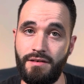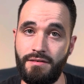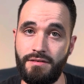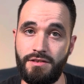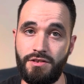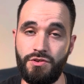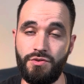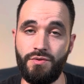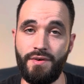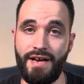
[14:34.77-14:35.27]

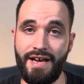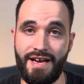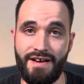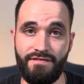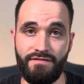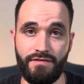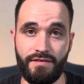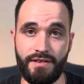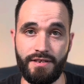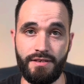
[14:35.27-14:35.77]
to
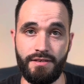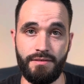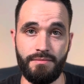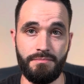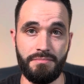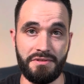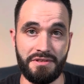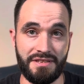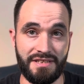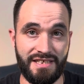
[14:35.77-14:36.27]
every
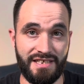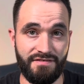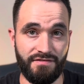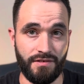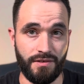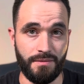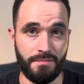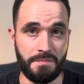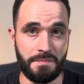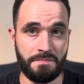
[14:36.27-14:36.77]

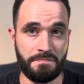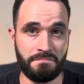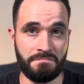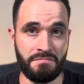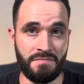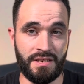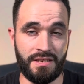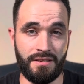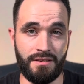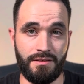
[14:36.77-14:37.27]
believer.
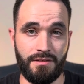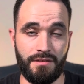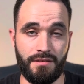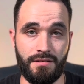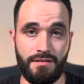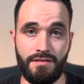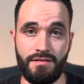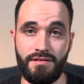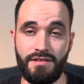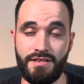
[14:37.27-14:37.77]

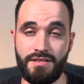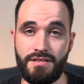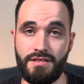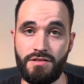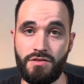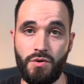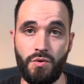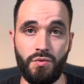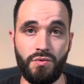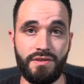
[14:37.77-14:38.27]
This
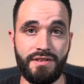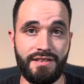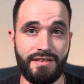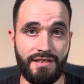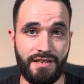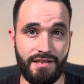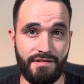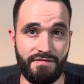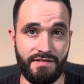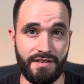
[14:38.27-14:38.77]
is only
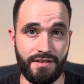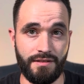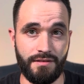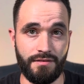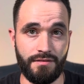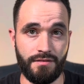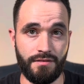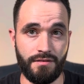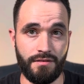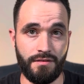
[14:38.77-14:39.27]

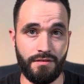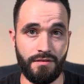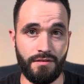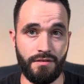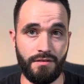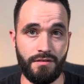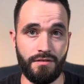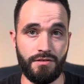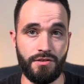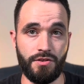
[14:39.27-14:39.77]
given
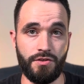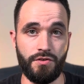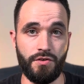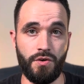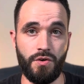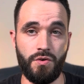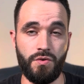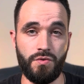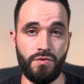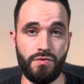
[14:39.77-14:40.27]
to
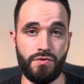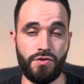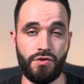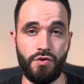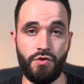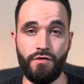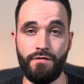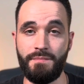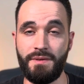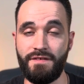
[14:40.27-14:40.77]
those
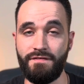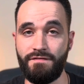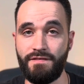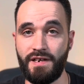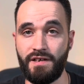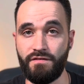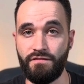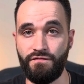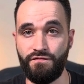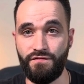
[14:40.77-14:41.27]
who have been
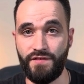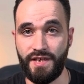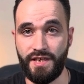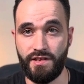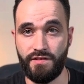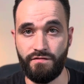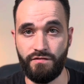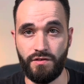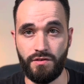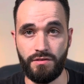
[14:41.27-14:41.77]
found
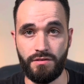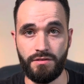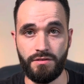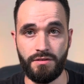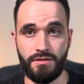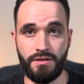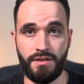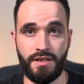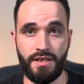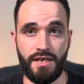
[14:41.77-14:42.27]
faithful
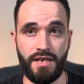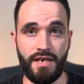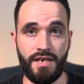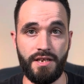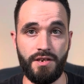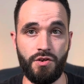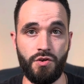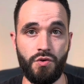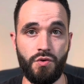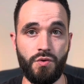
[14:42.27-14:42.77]

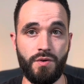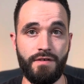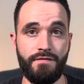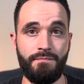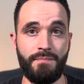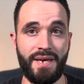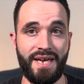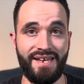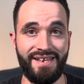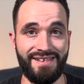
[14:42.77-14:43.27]
and who
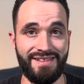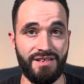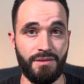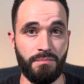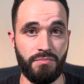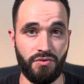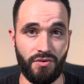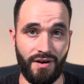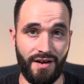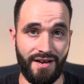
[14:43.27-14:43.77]
have paid the
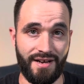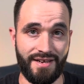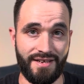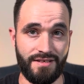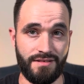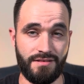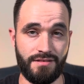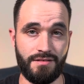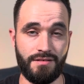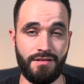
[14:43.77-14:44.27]

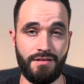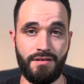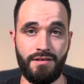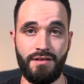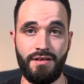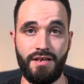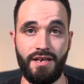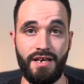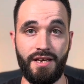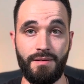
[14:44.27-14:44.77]
price.
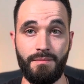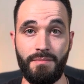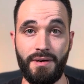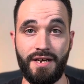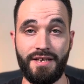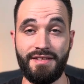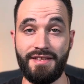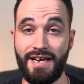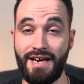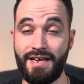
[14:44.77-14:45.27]
And
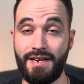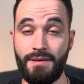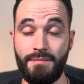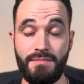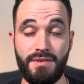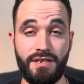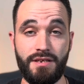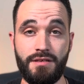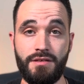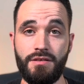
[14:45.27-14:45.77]
by that, I
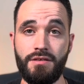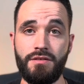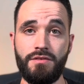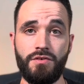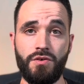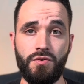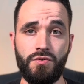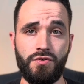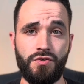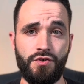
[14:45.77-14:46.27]
mean
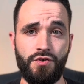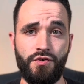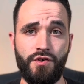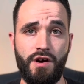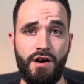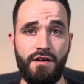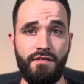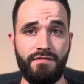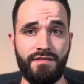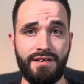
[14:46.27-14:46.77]
those who
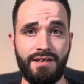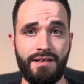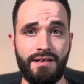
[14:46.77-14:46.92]
have